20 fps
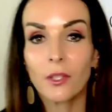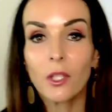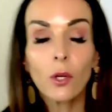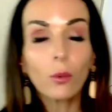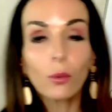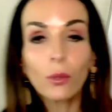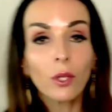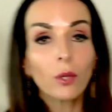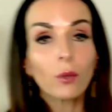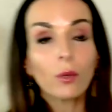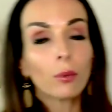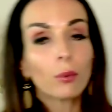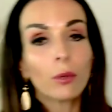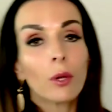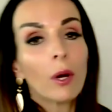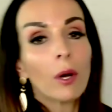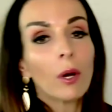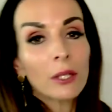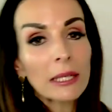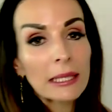You
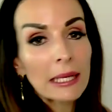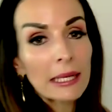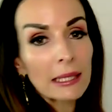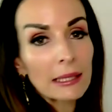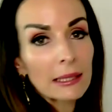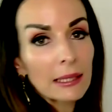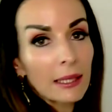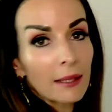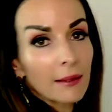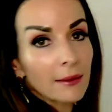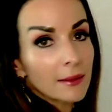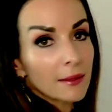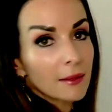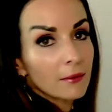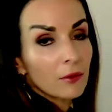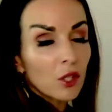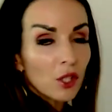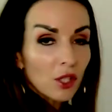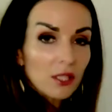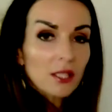won't need anything
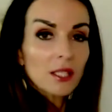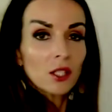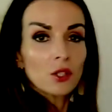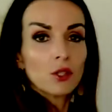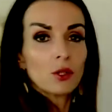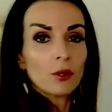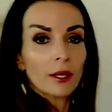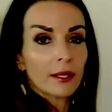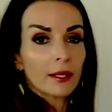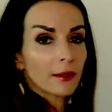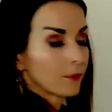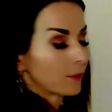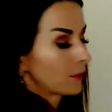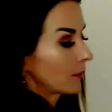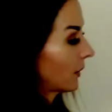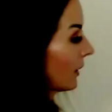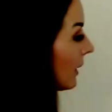else. You just need to do it.